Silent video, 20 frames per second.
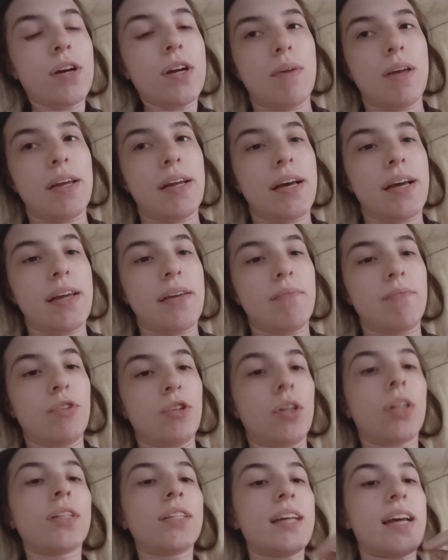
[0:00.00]
And I
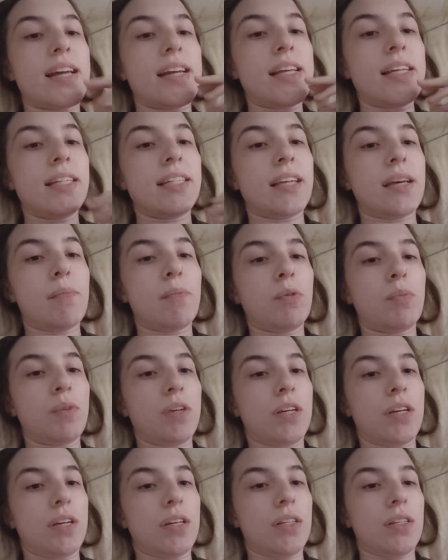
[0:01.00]
took tiny sips
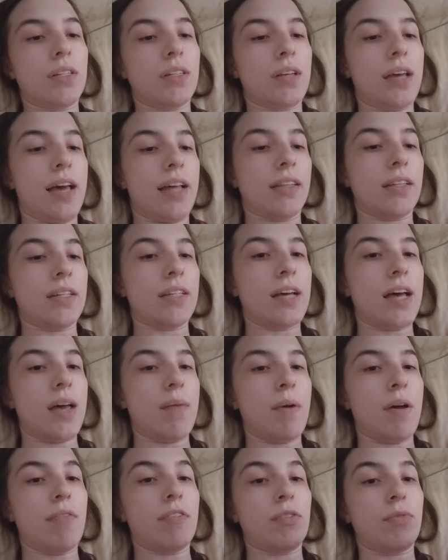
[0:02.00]
because at the
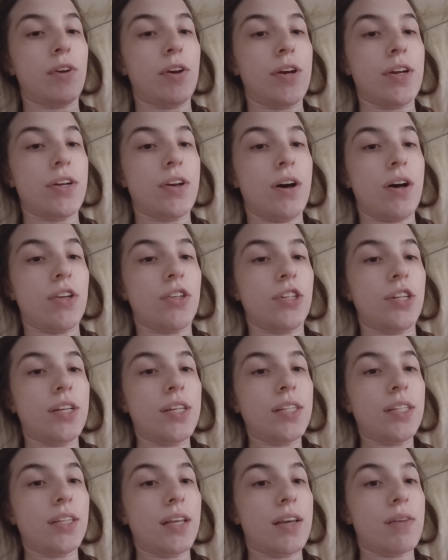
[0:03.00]
time I was very nauseous,